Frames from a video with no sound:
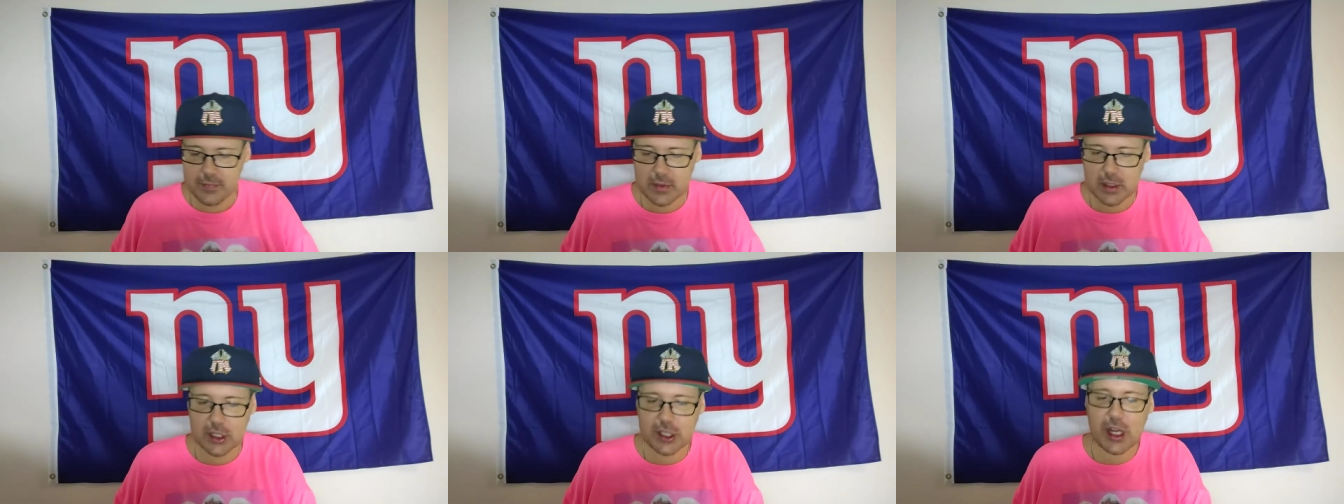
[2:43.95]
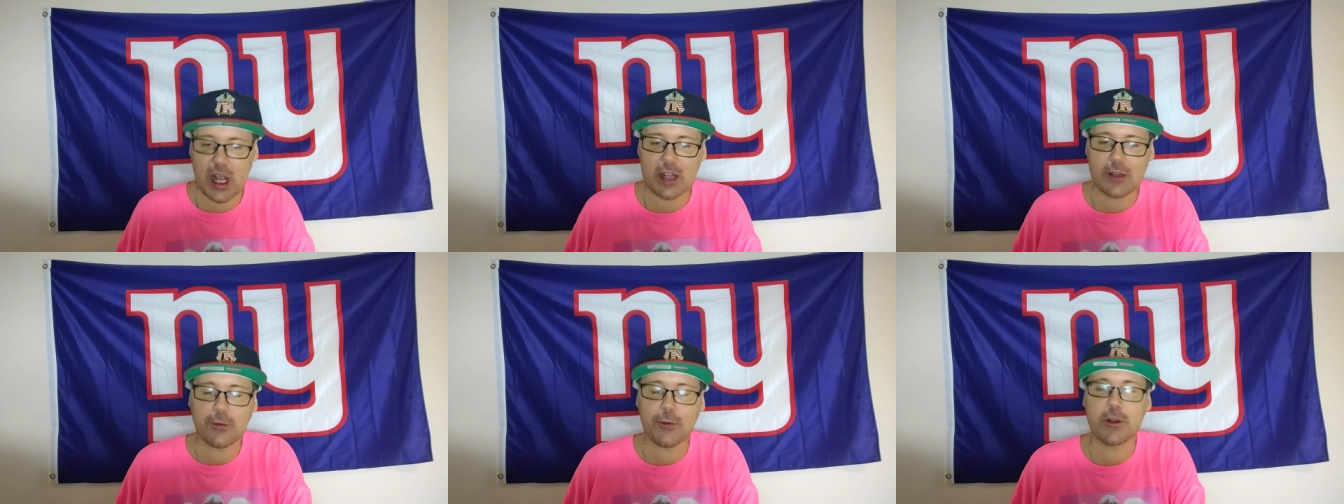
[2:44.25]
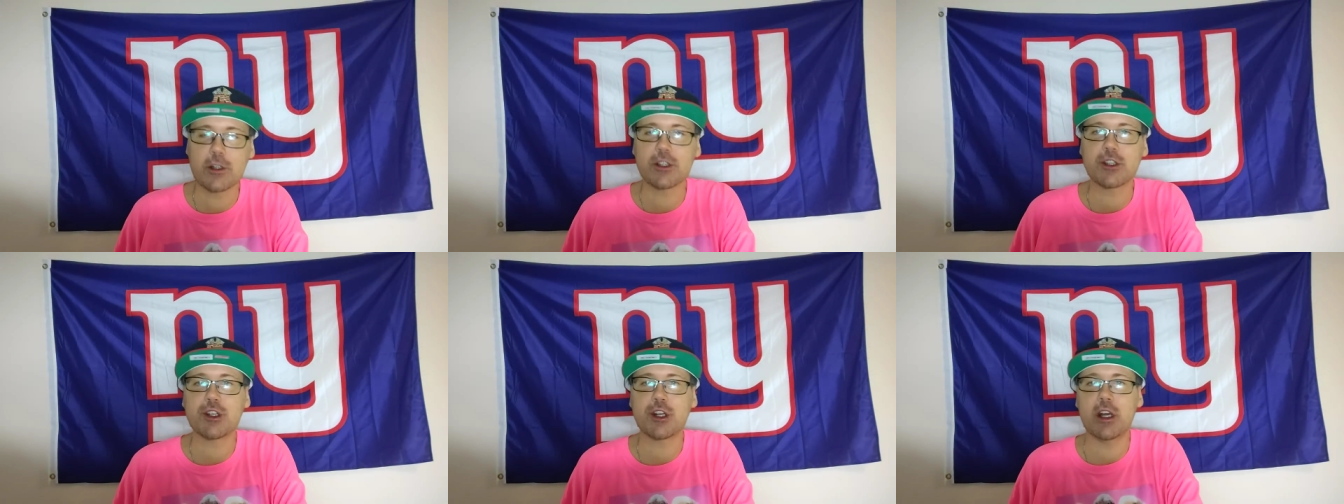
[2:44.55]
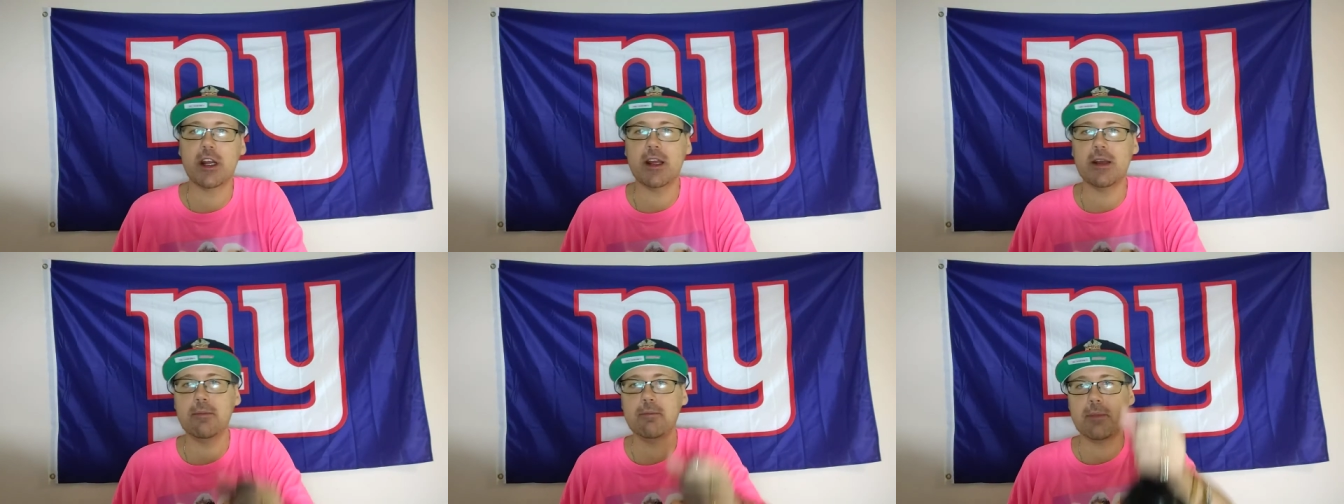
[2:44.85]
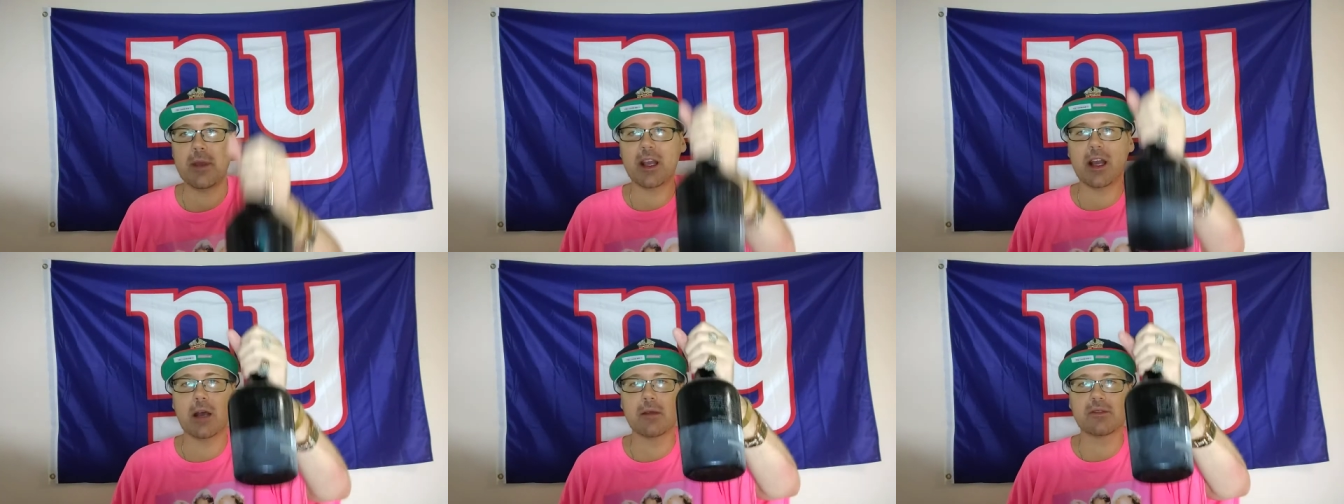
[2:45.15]
Shouts for the stream.
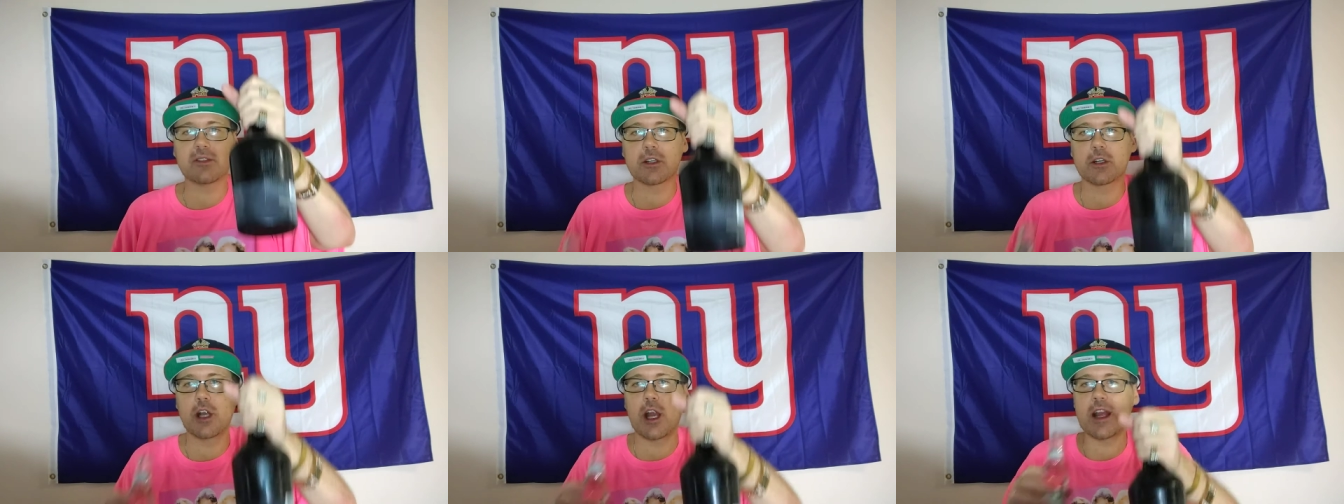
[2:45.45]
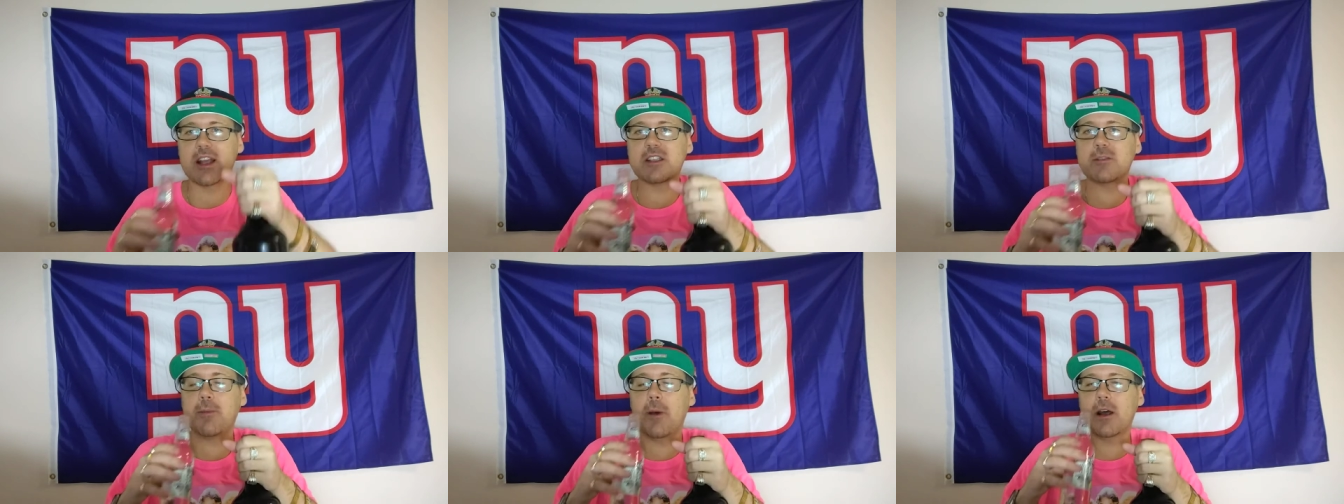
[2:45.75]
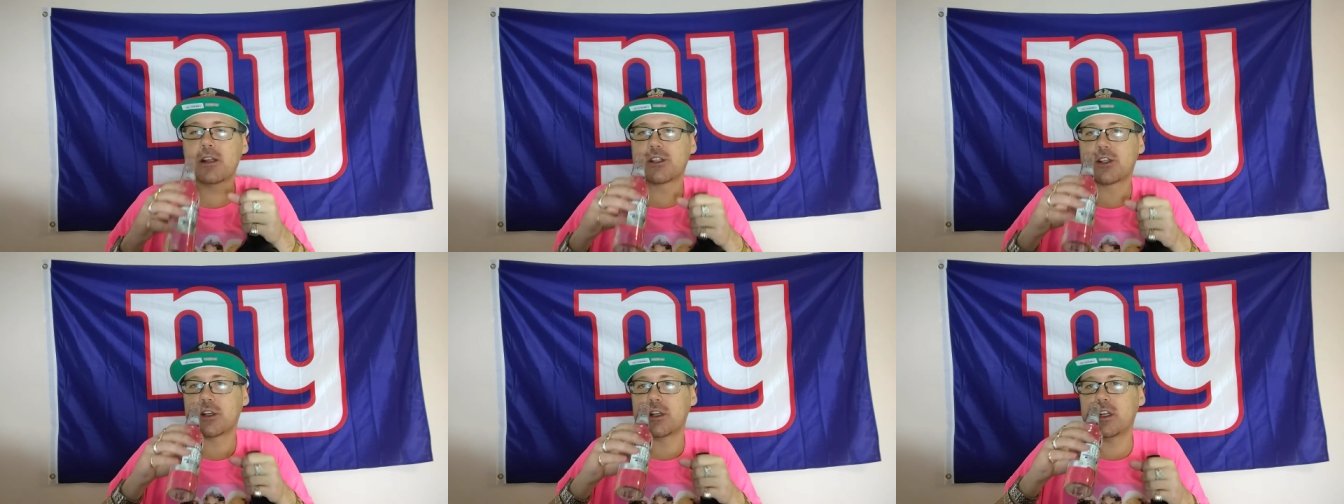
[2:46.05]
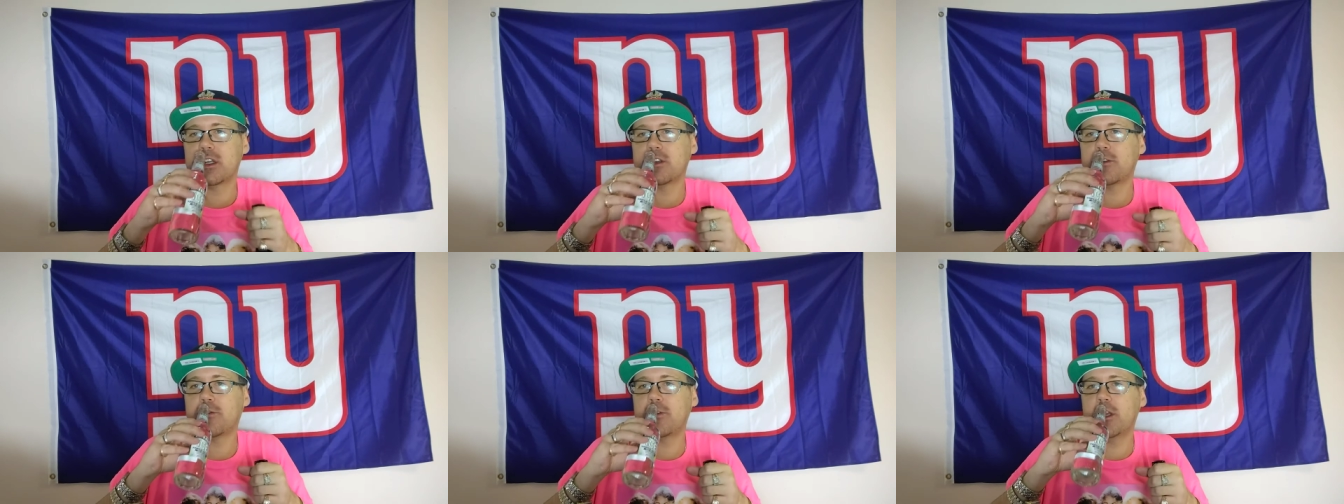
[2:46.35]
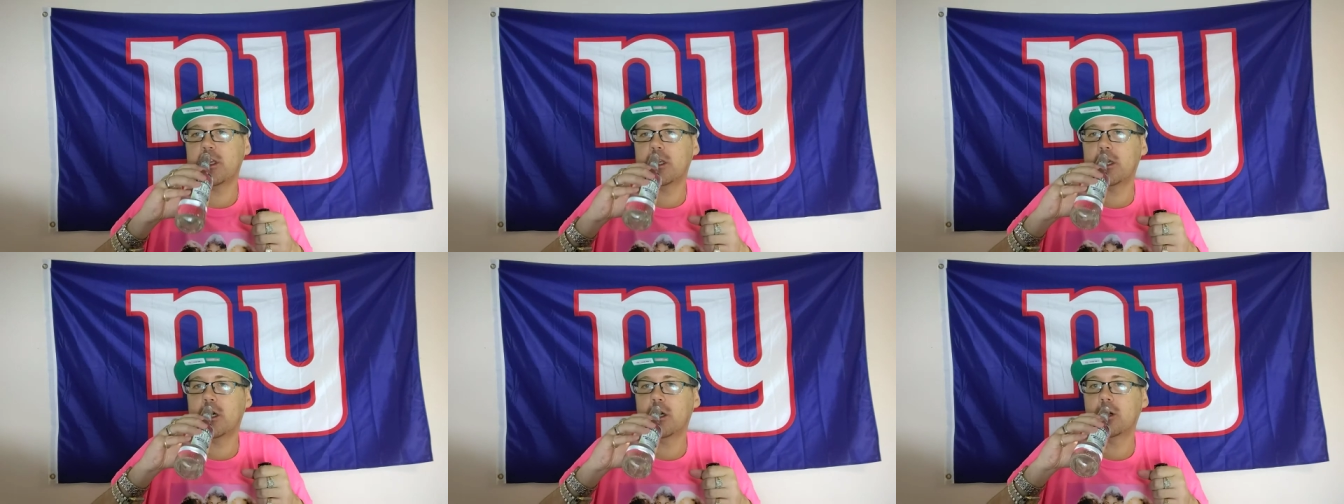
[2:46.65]
Big ups to Greg sponsoring this
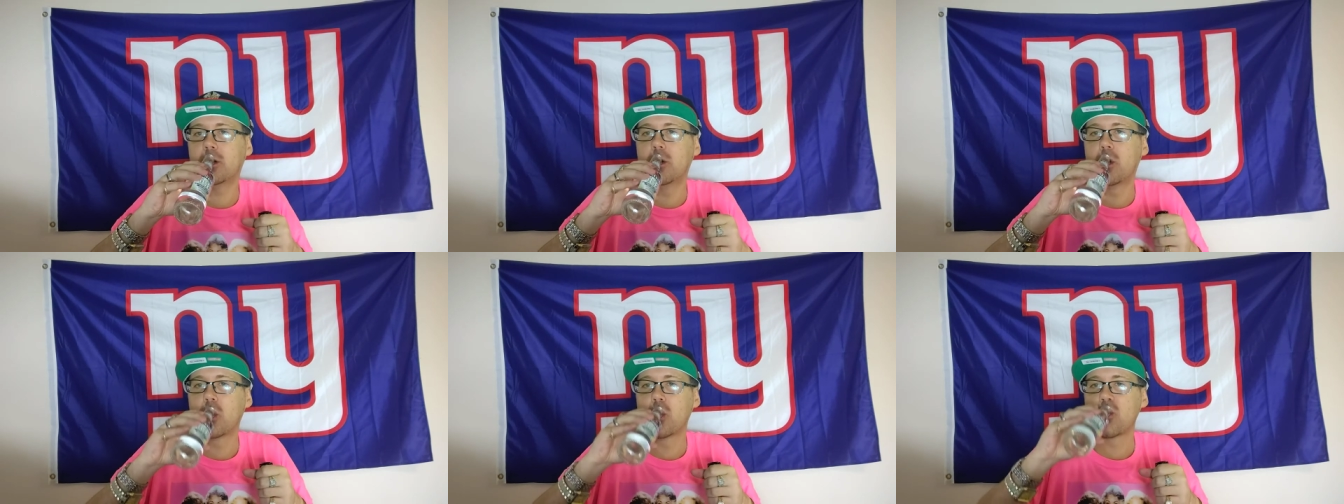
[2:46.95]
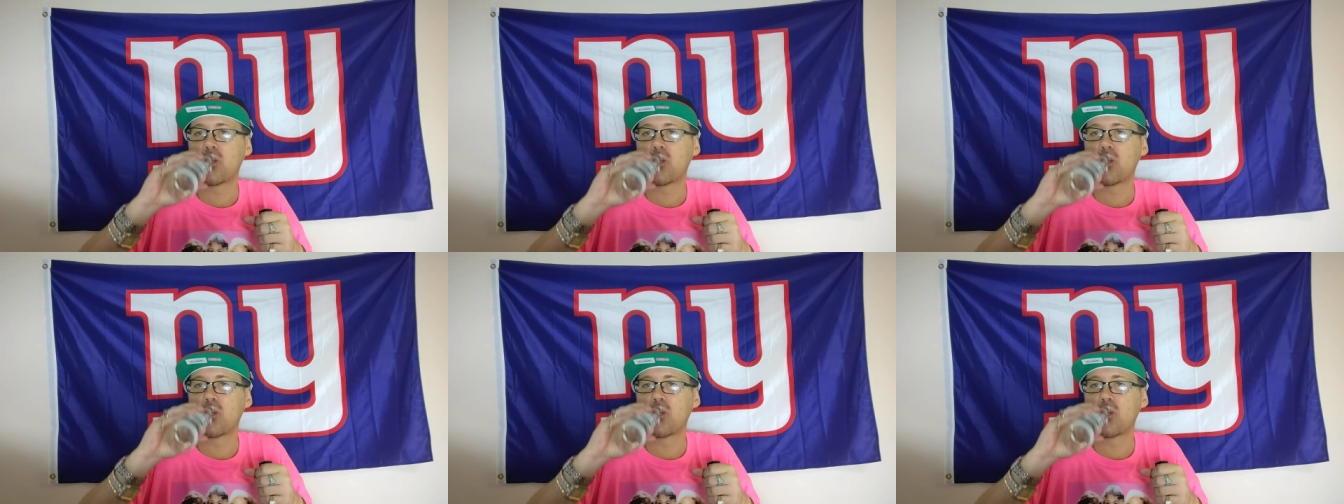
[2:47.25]
video.